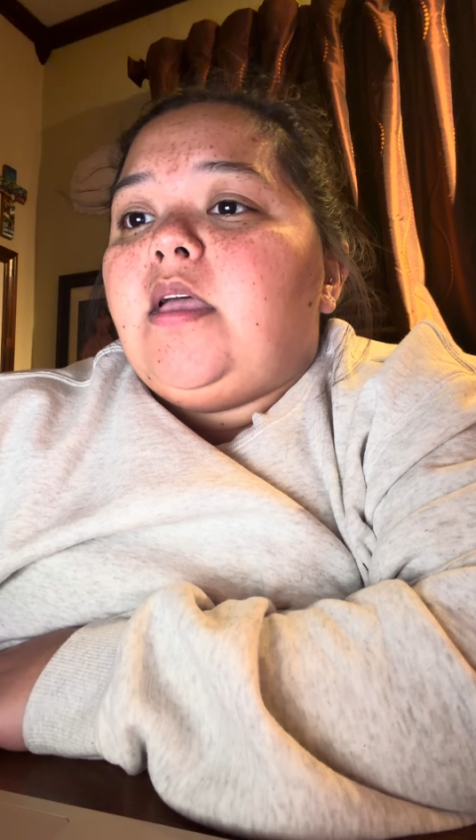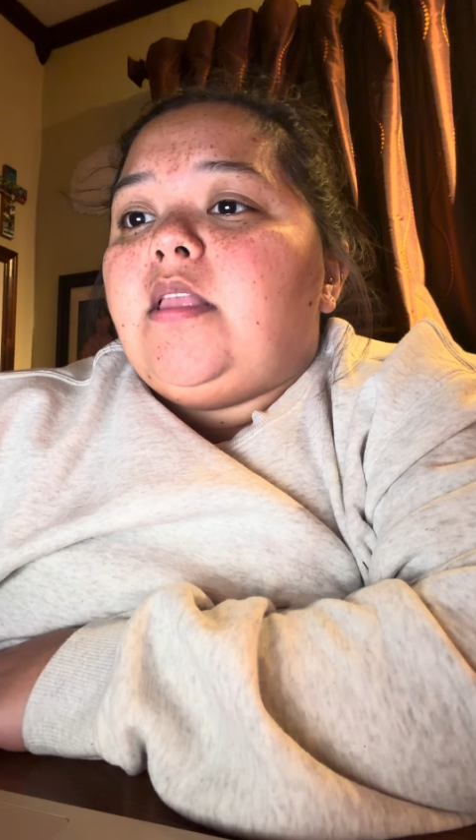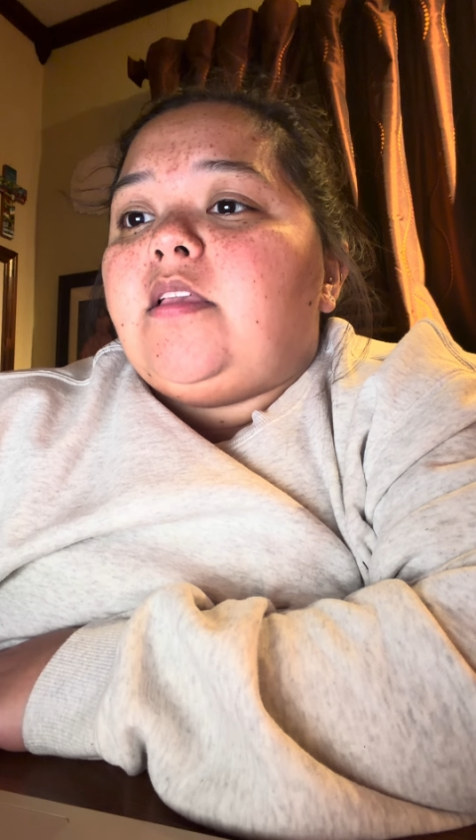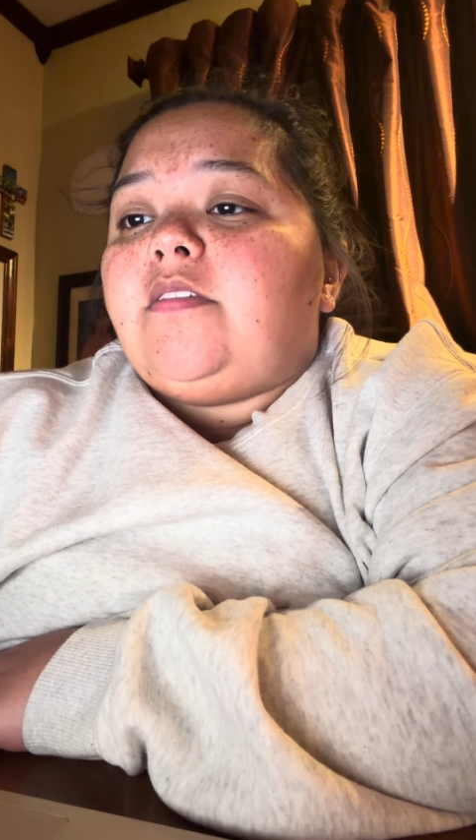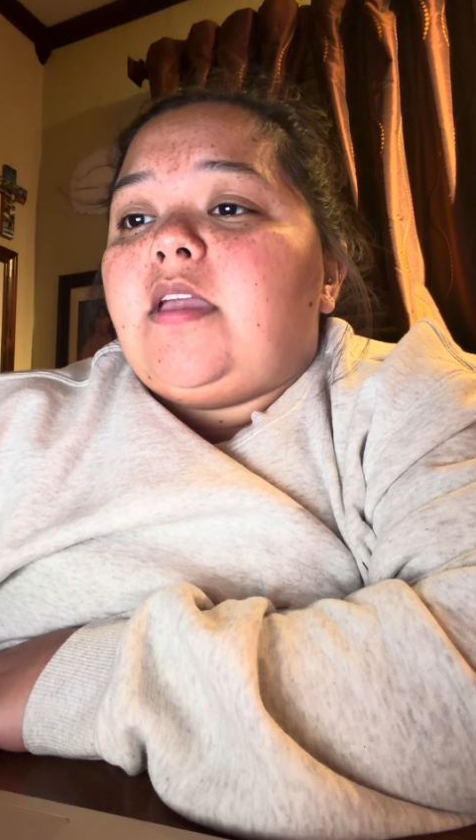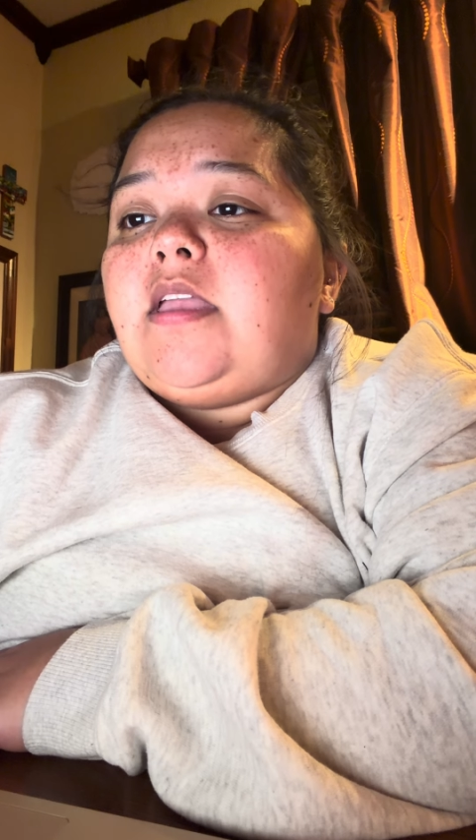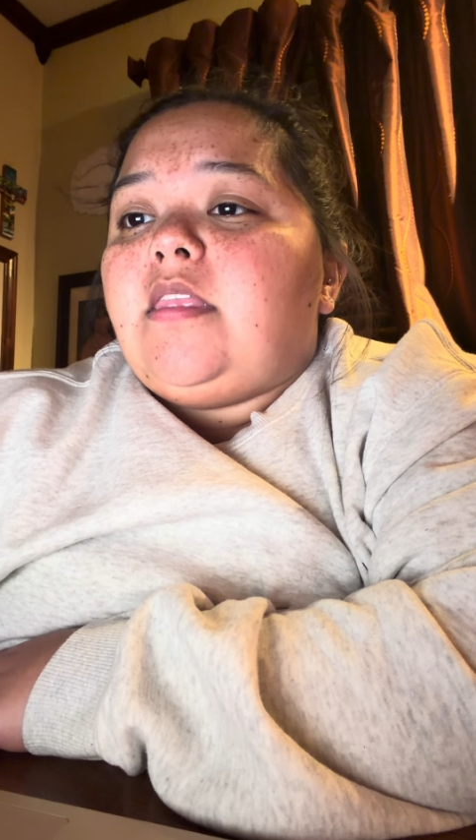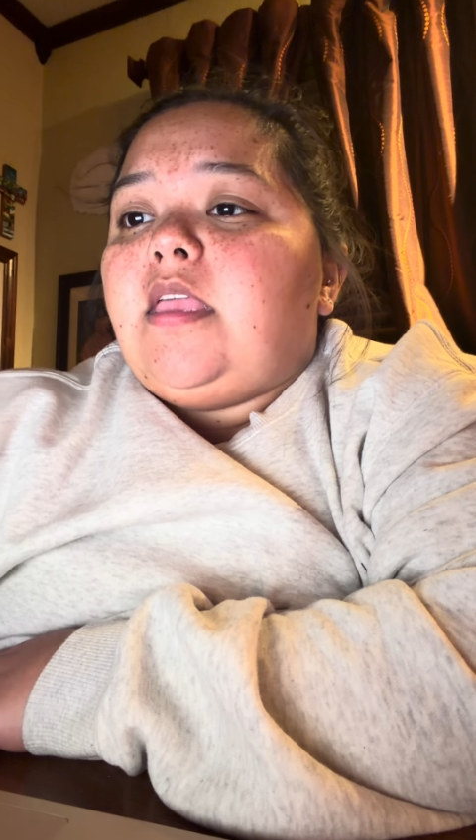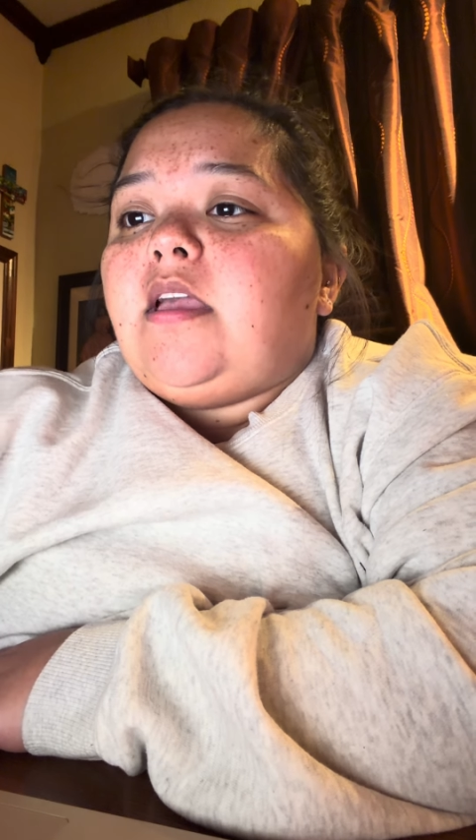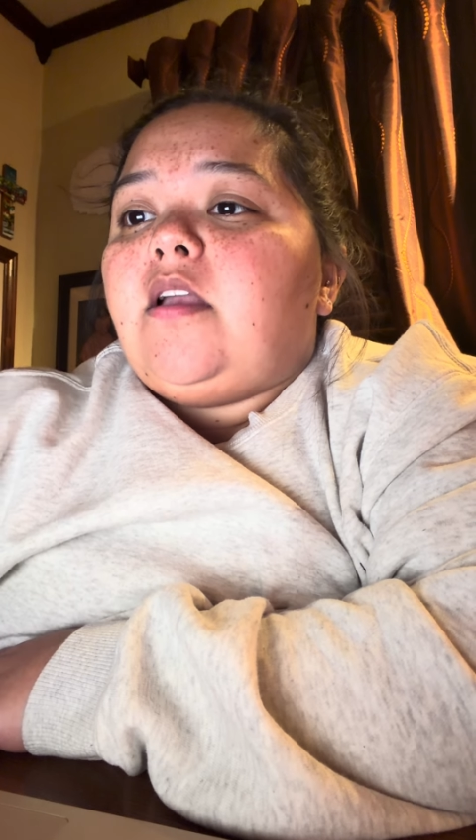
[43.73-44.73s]
The second
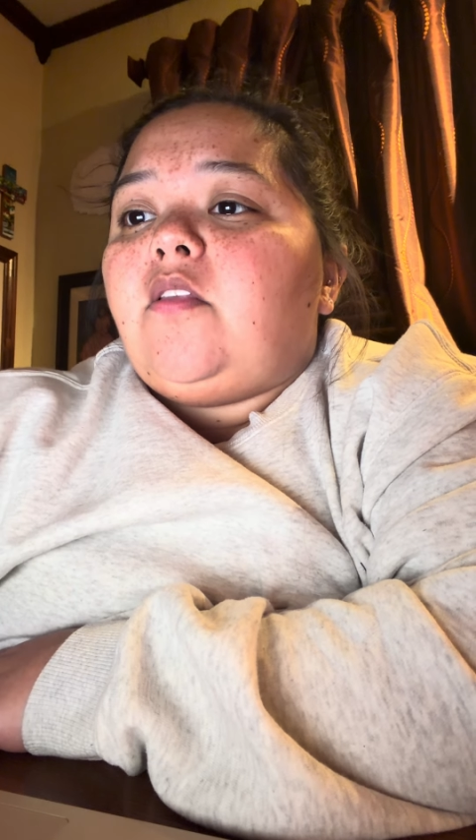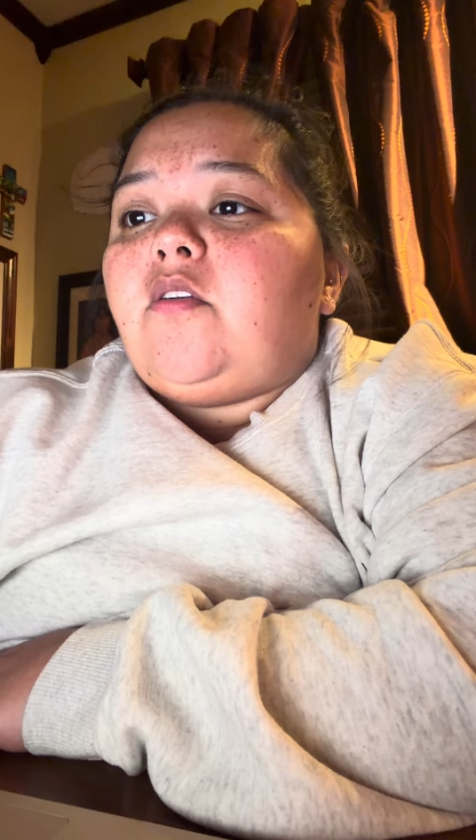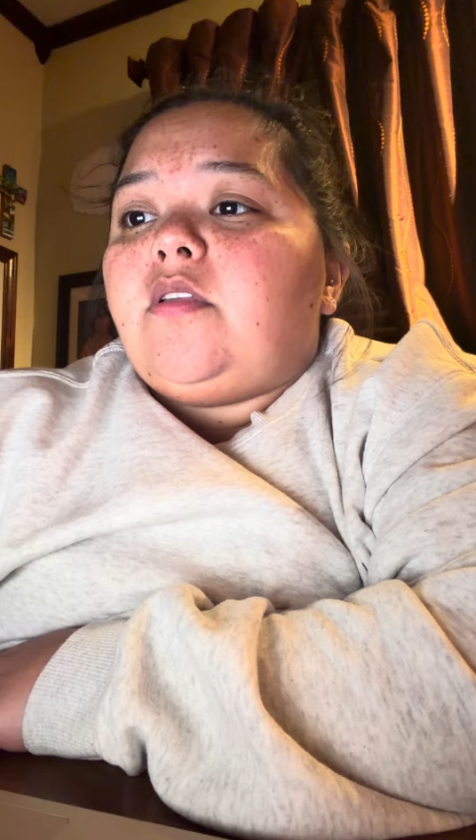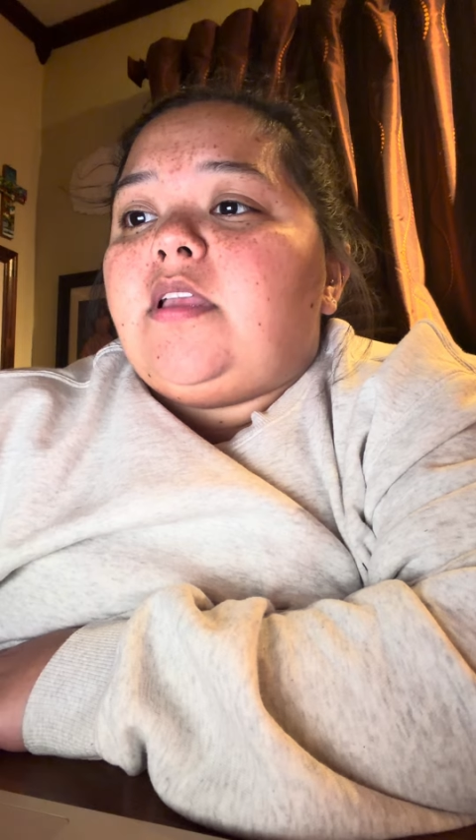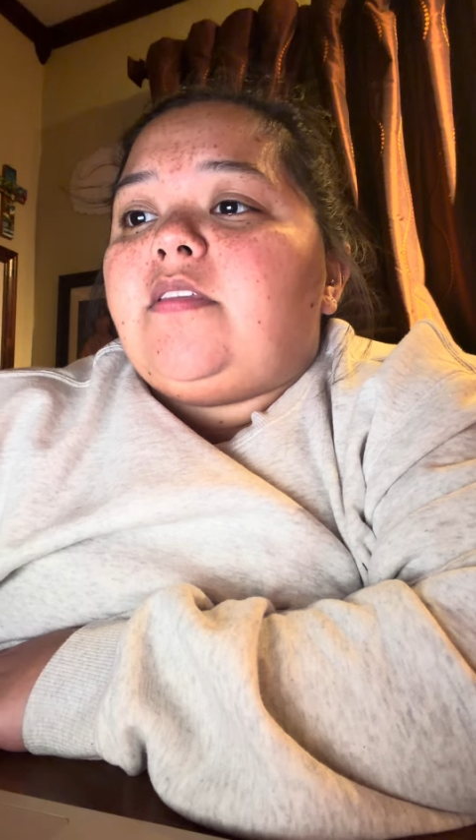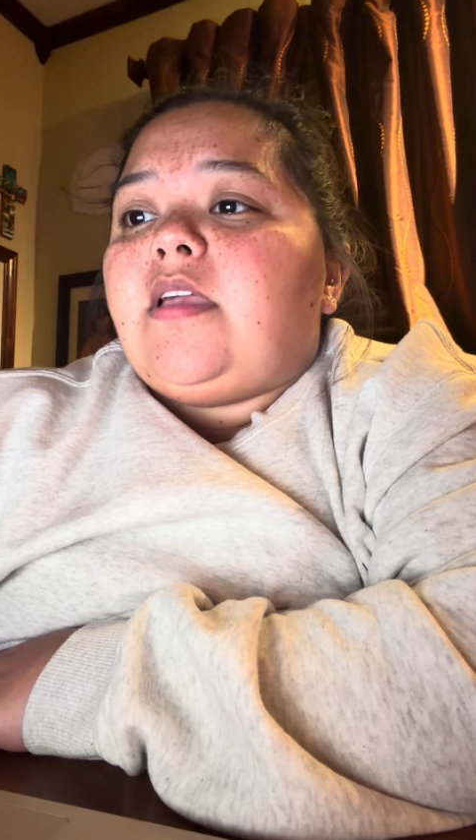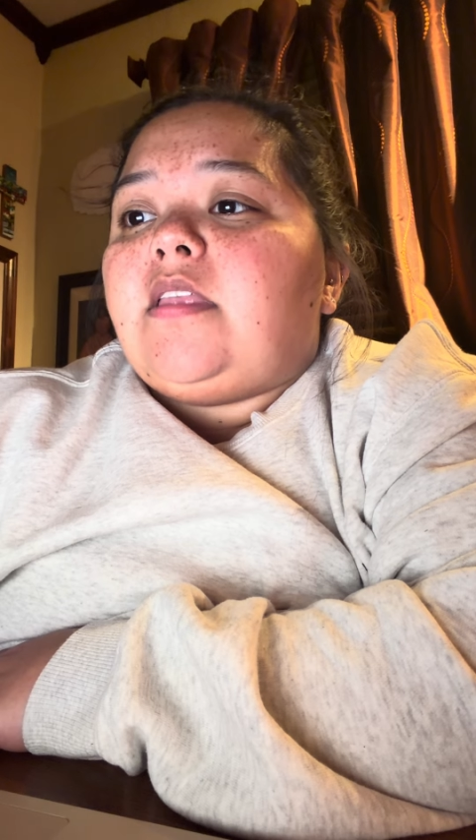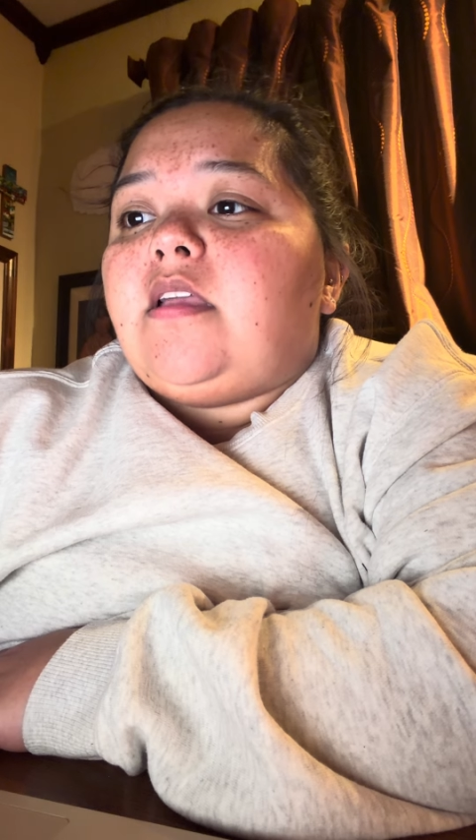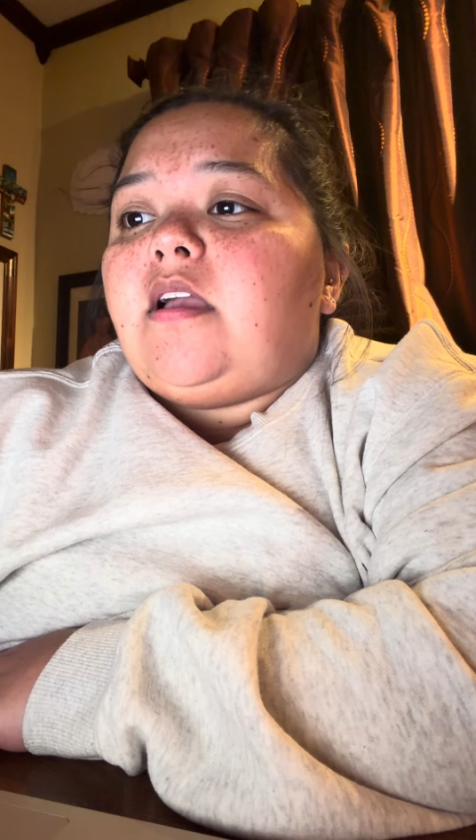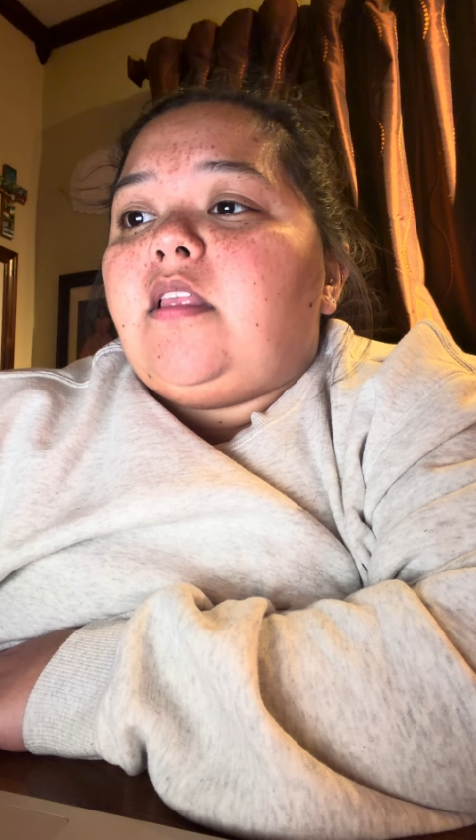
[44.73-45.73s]
thing I learned is that
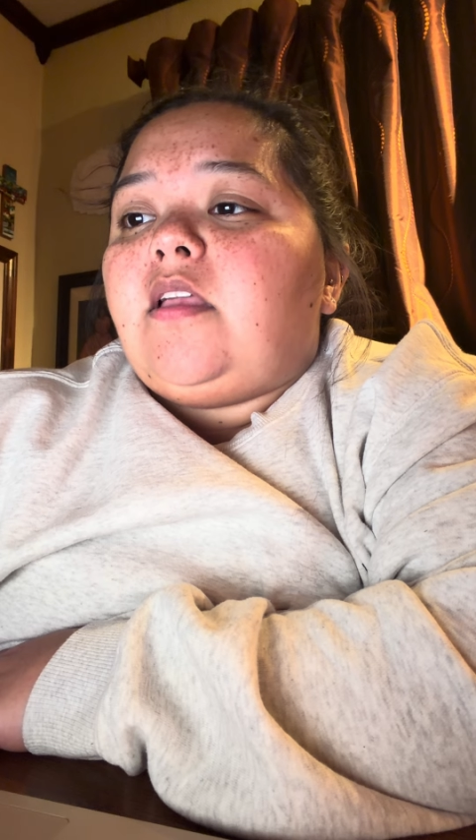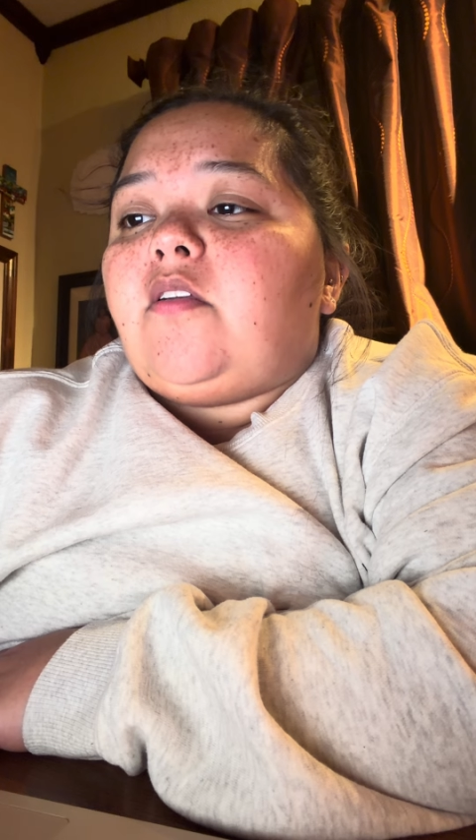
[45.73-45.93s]
dialect